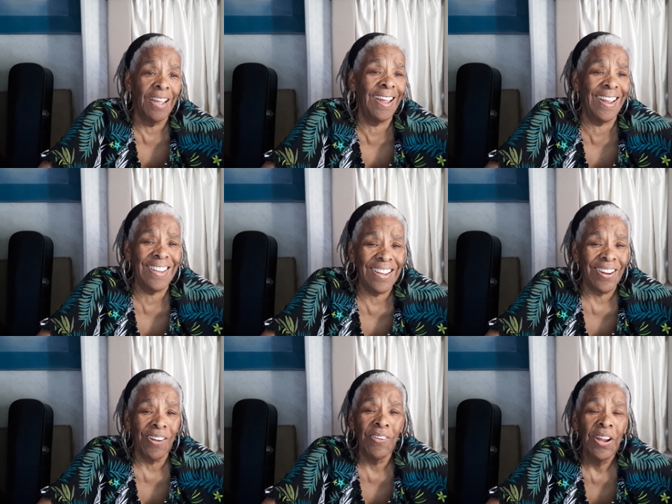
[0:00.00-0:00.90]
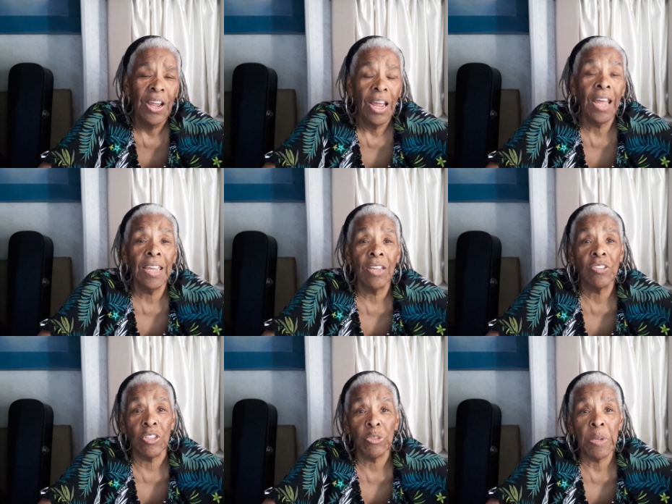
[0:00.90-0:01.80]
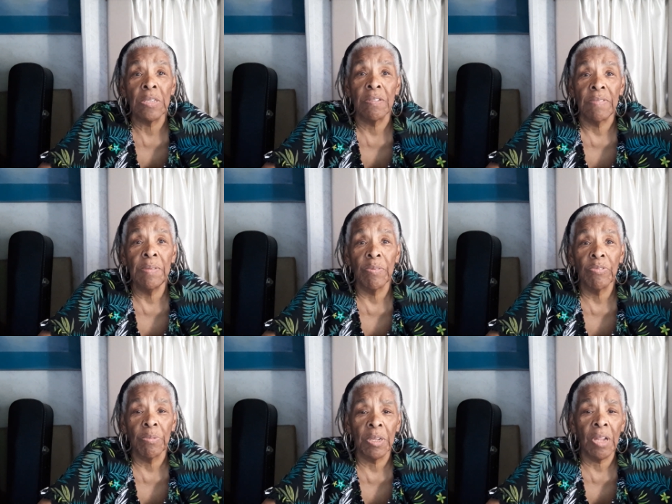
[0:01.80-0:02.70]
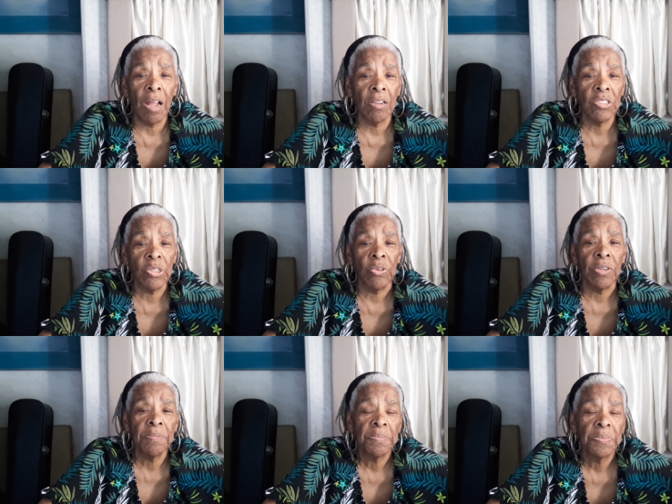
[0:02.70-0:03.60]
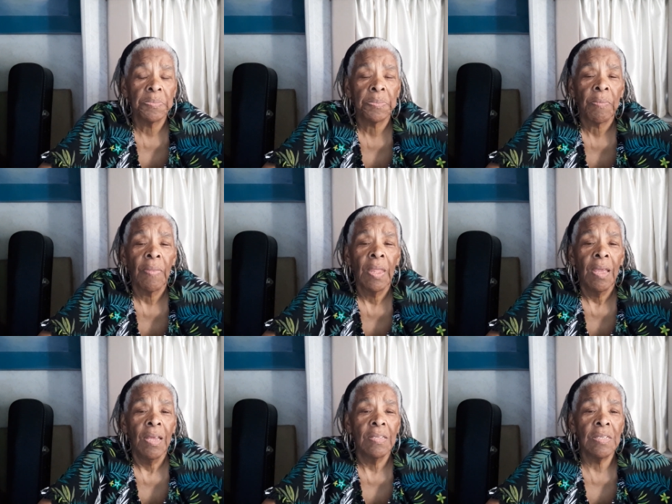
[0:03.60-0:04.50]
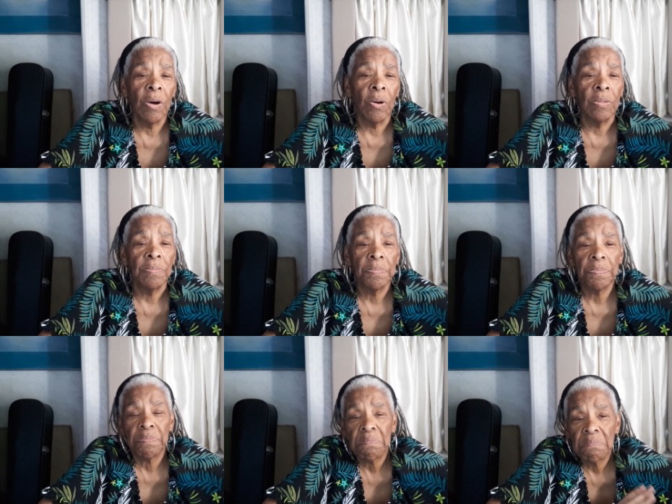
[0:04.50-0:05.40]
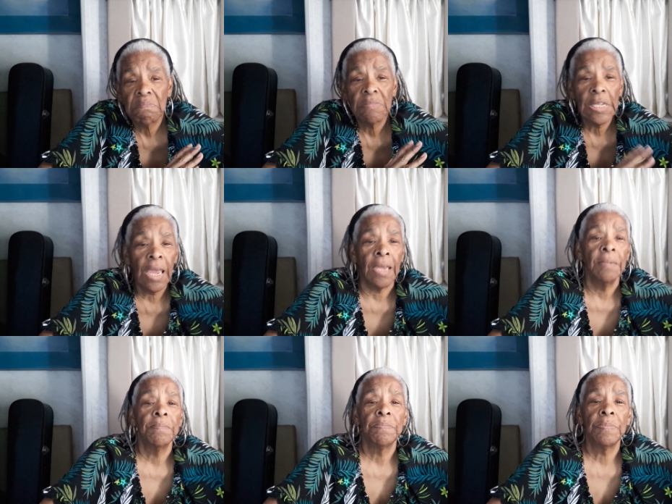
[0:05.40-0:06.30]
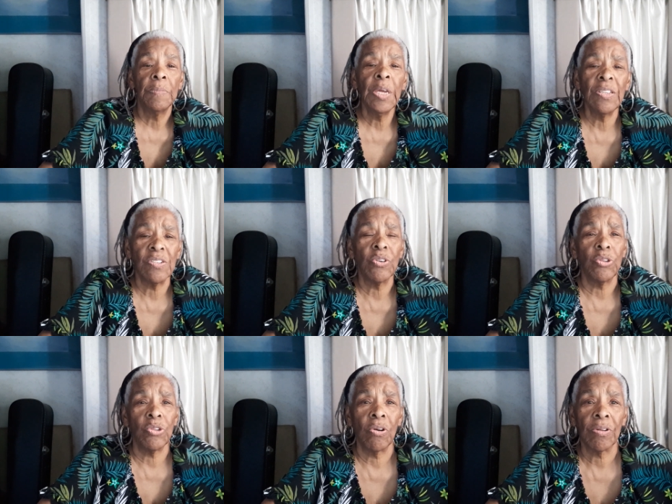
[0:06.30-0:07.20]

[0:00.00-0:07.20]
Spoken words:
You know, that gets expensive even from the dollar store. So, hey, he's a good dog,